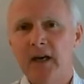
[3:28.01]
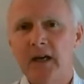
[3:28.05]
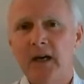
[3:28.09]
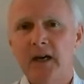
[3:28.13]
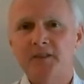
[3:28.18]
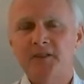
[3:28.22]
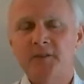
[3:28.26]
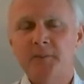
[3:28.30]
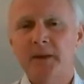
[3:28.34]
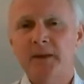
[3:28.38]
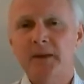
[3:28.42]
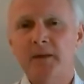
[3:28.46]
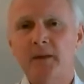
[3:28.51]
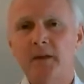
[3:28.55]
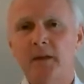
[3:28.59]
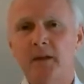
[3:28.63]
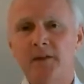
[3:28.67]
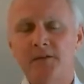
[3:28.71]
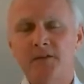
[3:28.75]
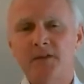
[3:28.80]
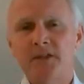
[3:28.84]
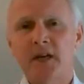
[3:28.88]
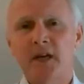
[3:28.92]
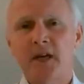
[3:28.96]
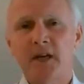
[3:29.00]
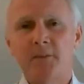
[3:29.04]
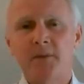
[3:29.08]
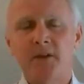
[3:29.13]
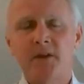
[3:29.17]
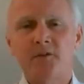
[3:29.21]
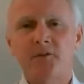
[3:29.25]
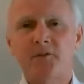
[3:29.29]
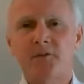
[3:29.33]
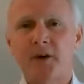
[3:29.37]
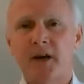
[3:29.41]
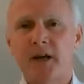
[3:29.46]
I spent a lot of time
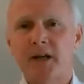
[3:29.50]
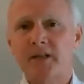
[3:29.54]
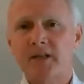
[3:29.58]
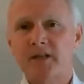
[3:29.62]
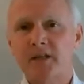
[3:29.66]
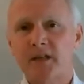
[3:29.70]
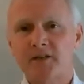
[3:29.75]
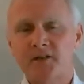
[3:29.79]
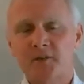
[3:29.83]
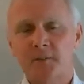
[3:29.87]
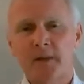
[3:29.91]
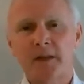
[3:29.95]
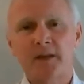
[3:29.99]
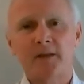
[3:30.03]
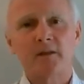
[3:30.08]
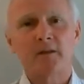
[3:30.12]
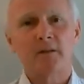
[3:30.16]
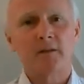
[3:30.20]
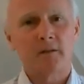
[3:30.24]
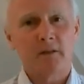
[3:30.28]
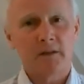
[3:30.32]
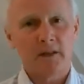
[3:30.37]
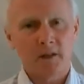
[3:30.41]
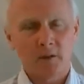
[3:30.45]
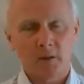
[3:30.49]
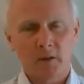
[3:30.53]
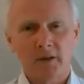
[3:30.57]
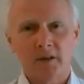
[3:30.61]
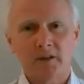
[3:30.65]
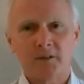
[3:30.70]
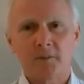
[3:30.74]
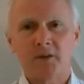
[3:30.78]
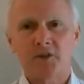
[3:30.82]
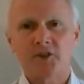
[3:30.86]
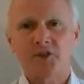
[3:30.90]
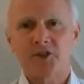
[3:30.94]
in France. I spent
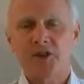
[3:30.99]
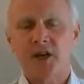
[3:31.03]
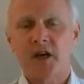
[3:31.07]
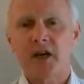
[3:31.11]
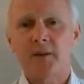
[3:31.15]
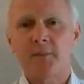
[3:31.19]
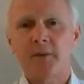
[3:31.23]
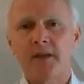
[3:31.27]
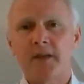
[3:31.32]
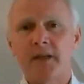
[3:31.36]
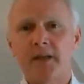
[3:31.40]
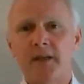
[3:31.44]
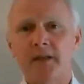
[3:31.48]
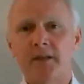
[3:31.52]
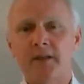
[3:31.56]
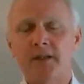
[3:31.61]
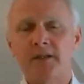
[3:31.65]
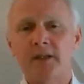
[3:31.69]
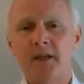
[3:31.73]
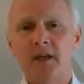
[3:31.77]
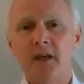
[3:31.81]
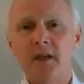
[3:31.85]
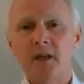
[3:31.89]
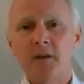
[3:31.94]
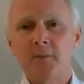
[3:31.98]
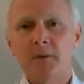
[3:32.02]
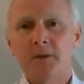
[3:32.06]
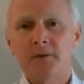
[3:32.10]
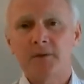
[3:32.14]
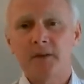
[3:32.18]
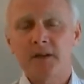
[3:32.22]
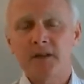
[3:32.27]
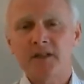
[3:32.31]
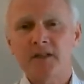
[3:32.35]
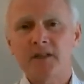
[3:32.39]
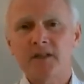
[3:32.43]
equally as much time in England.
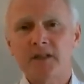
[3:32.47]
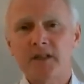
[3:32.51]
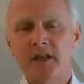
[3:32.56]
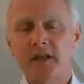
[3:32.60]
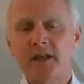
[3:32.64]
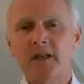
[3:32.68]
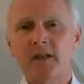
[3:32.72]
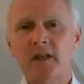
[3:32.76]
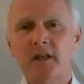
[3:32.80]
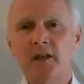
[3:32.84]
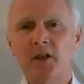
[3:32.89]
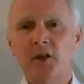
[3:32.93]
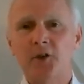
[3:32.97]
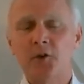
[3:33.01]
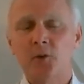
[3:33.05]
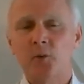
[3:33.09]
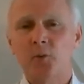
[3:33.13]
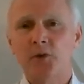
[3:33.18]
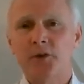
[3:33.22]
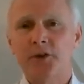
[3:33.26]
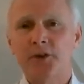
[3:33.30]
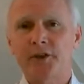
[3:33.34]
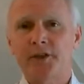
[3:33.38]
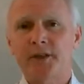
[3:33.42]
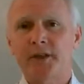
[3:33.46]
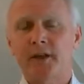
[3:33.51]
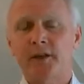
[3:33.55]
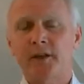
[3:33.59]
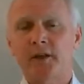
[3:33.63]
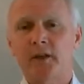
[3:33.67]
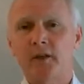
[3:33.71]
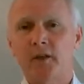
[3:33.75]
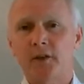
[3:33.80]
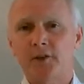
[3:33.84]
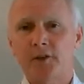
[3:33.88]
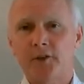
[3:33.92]
But this has taken a lot of work
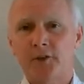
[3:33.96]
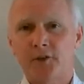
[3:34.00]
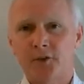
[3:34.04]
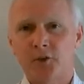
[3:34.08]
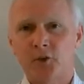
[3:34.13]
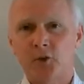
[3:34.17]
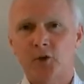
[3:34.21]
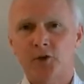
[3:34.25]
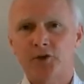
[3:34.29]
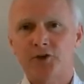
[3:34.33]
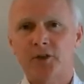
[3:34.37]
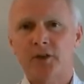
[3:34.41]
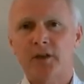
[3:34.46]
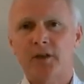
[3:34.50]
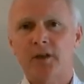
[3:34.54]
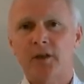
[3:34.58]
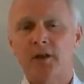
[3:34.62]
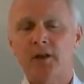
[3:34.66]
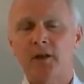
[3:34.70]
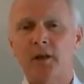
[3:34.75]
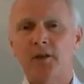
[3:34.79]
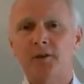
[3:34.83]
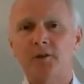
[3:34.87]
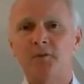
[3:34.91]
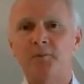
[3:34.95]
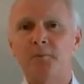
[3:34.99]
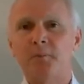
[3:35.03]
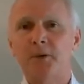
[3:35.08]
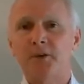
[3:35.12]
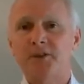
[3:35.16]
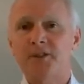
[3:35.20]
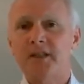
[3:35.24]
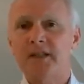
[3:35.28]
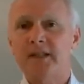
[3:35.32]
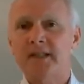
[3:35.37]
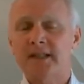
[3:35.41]
and a lot of thought and a lot of
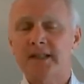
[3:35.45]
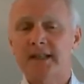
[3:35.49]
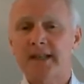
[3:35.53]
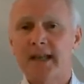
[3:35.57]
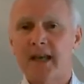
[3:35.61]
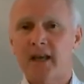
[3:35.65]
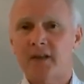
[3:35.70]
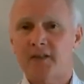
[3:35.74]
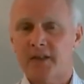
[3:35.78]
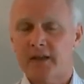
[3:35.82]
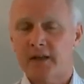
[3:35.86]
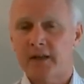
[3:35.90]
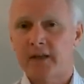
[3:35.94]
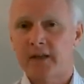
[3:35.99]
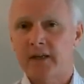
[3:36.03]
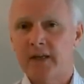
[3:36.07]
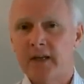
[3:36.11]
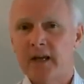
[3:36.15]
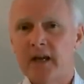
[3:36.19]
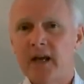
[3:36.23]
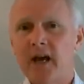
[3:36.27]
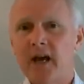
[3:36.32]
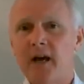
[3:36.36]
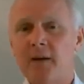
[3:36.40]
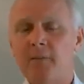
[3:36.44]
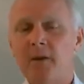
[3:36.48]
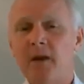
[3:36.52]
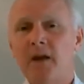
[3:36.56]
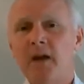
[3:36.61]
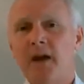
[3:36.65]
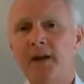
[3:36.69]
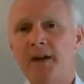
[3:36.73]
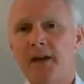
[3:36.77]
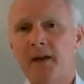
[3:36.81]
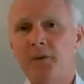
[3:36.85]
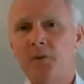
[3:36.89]
putting together.
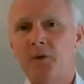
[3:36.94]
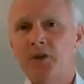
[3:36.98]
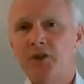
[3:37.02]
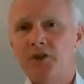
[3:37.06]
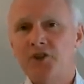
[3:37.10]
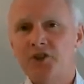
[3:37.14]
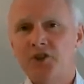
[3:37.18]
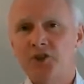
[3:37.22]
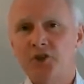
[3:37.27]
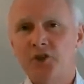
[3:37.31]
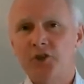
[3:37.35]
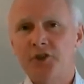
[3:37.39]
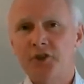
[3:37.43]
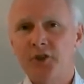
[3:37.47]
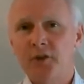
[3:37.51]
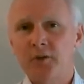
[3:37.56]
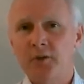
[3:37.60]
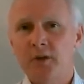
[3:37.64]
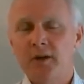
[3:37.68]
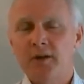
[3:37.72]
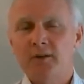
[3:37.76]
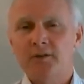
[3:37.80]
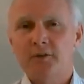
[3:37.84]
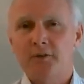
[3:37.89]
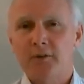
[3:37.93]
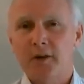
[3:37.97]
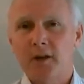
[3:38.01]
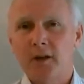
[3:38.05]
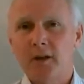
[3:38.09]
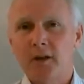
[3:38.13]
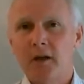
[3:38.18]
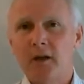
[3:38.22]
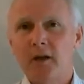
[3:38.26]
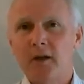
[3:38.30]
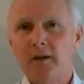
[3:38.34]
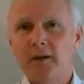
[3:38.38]
And I will assure you, there are
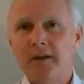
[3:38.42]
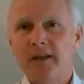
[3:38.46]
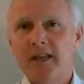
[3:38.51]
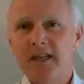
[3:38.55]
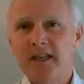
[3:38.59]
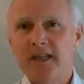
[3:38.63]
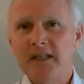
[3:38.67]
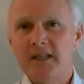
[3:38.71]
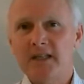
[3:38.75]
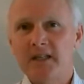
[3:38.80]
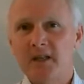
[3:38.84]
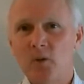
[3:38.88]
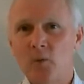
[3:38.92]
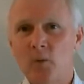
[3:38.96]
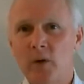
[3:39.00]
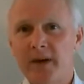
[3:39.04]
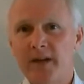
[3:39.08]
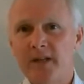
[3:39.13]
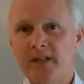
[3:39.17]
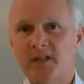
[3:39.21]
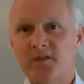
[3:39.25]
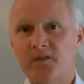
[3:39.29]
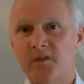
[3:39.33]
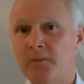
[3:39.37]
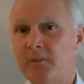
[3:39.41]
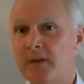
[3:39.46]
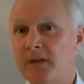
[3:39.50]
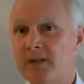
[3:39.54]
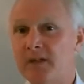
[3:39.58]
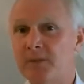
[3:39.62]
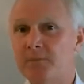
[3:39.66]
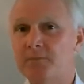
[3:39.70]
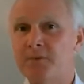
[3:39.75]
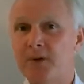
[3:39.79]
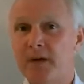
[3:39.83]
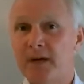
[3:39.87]
a lot easier ways for
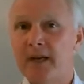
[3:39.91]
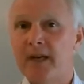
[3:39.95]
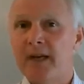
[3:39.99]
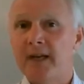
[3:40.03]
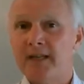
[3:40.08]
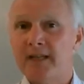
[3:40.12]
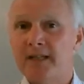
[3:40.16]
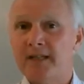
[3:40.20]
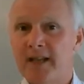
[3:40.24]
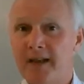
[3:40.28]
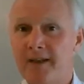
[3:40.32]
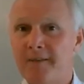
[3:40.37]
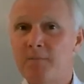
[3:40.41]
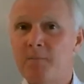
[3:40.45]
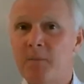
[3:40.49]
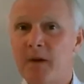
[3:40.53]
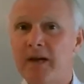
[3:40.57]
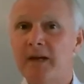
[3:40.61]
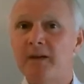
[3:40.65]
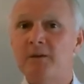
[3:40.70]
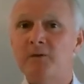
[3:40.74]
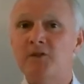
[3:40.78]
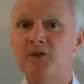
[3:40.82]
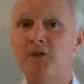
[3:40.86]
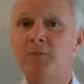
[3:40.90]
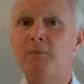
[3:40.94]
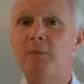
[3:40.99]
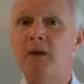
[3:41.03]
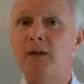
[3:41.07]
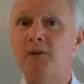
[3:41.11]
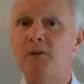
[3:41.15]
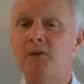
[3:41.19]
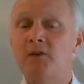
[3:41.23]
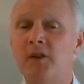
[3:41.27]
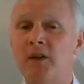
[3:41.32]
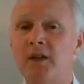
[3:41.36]
me to bring in £10 a
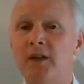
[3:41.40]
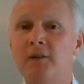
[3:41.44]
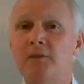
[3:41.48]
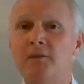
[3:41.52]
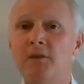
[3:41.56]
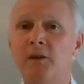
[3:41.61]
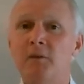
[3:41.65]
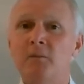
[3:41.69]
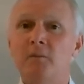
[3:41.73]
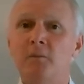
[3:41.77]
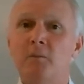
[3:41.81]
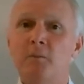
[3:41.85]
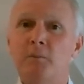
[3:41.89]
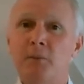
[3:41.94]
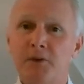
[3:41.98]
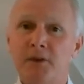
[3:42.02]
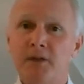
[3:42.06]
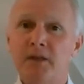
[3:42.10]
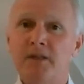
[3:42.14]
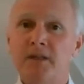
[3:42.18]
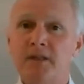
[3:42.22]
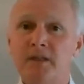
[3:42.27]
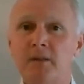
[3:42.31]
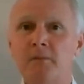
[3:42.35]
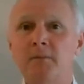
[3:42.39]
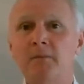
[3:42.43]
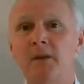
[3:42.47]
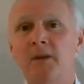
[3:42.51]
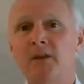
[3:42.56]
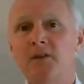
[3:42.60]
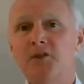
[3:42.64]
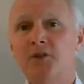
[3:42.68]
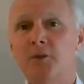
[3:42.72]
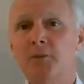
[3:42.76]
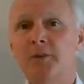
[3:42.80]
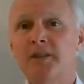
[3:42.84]
month than putting some,
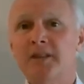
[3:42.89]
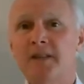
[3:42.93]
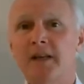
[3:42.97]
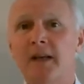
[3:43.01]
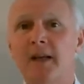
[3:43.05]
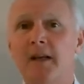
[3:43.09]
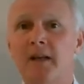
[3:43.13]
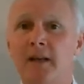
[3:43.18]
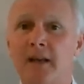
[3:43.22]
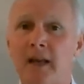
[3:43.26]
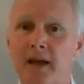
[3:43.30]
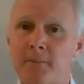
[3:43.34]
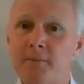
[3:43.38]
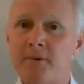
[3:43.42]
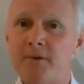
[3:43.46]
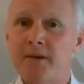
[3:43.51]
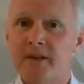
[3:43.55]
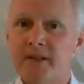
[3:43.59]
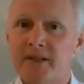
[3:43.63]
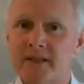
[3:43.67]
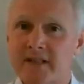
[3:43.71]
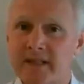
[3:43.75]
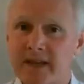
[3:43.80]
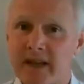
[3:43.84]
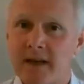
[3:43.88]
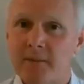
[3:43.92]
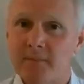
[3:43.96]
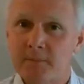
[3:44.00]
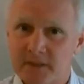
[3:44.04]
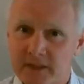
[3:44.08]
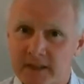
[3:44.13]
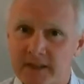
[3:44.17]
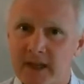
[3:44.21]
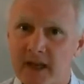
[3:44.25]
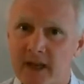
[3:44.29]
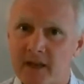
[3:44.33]
should we say, elaborate
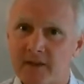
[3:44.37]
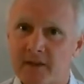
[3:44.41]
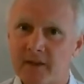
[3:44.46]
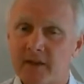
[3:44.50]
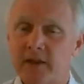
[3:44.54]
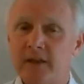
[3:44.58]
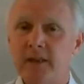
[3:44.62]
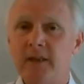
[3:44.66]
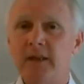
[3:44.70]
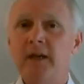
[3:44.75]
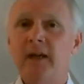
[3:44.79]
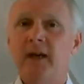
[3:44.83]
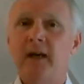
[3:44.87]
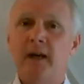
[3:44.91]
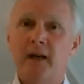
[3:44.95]
scam together.